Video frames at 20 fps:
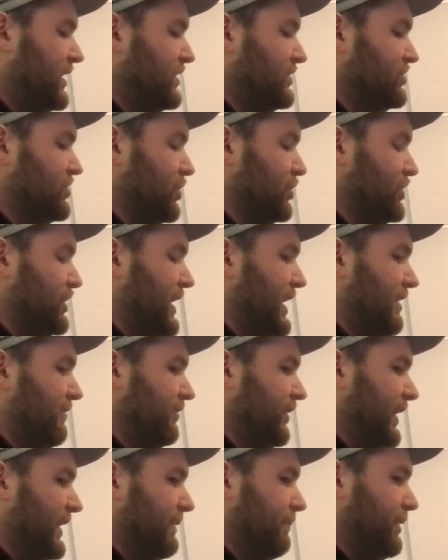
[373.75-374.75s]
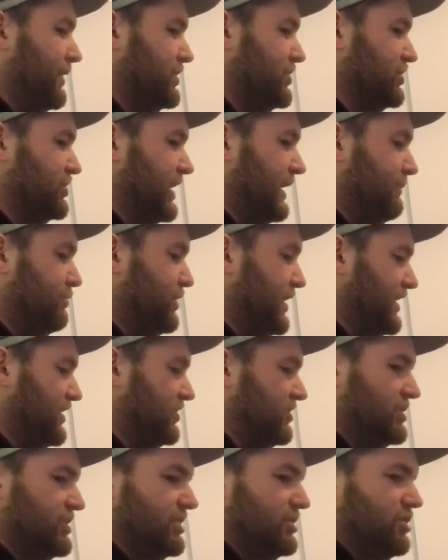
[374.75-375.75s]
So you have like a bunch of Cyber
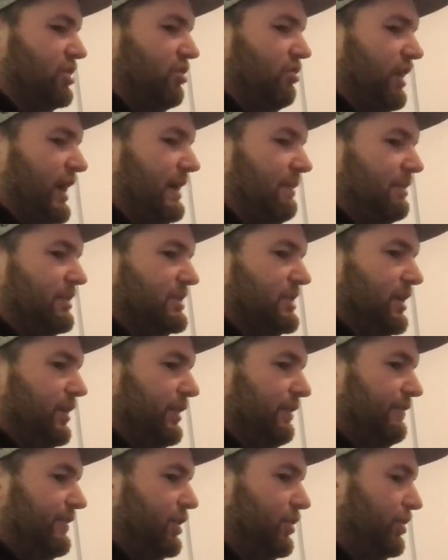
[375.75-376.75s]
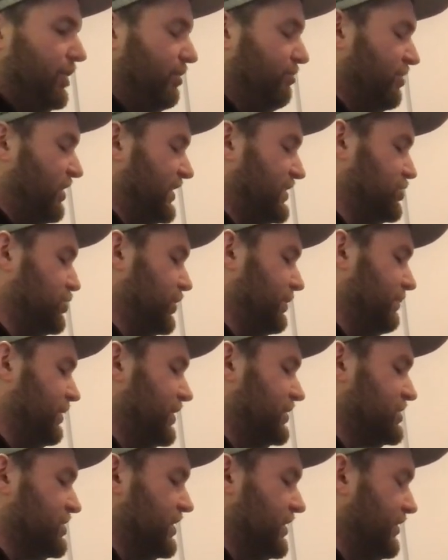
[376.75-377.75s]
Dragons just aimlessly on the field, not really doing much,